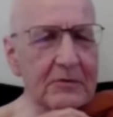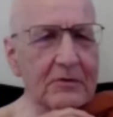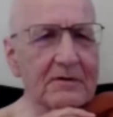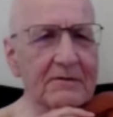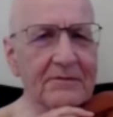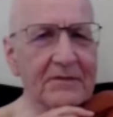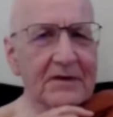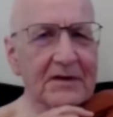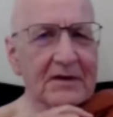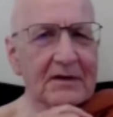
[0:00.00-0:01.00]
anymore.
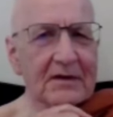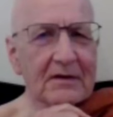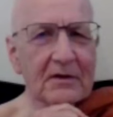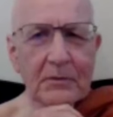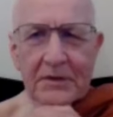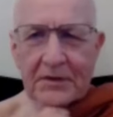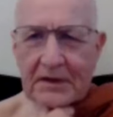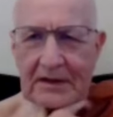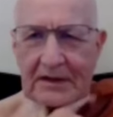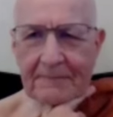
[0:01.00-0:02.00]
You're with
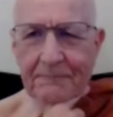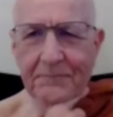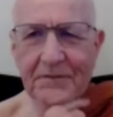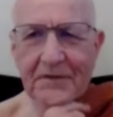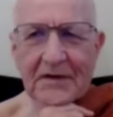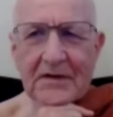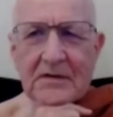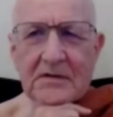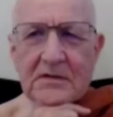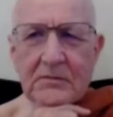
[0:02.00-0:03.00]
thinking.
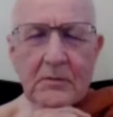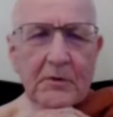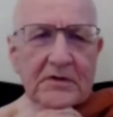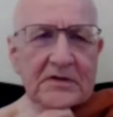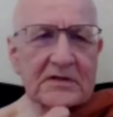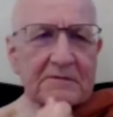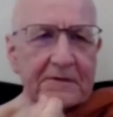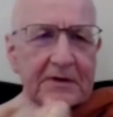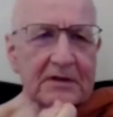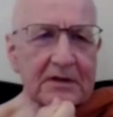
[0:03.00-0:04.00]
So remorse is a
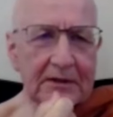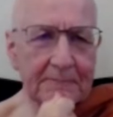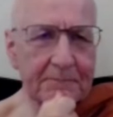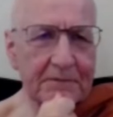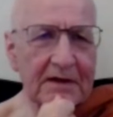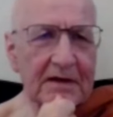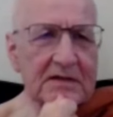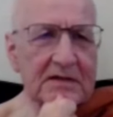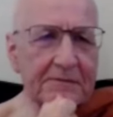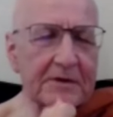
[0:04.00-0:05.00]
feeling, and
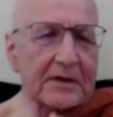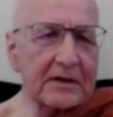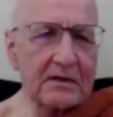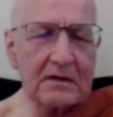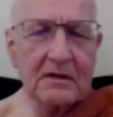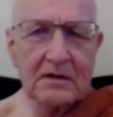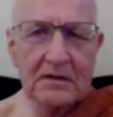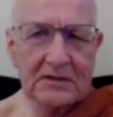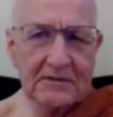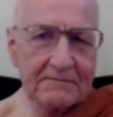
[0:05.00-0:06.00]
it's a feeling in the
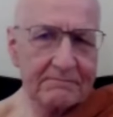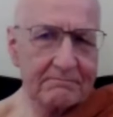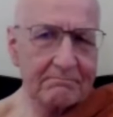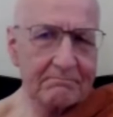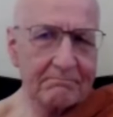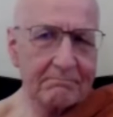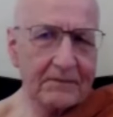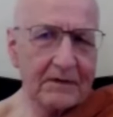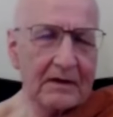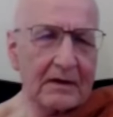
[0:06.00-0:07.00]
heart.
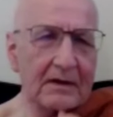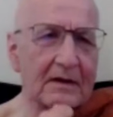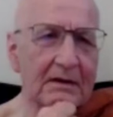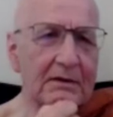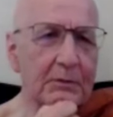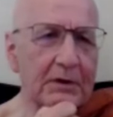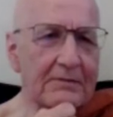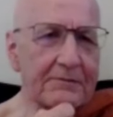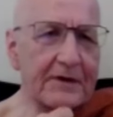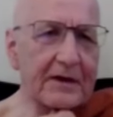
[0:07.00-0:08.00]
And what
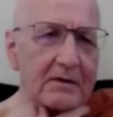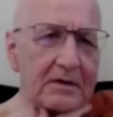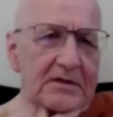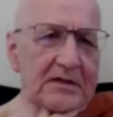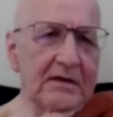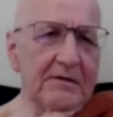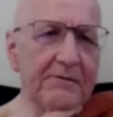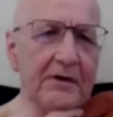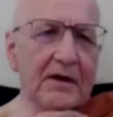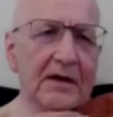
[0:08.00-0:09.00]
I found is that
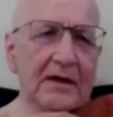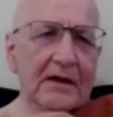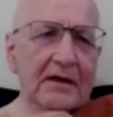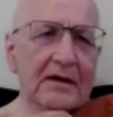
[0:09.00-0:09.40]
if I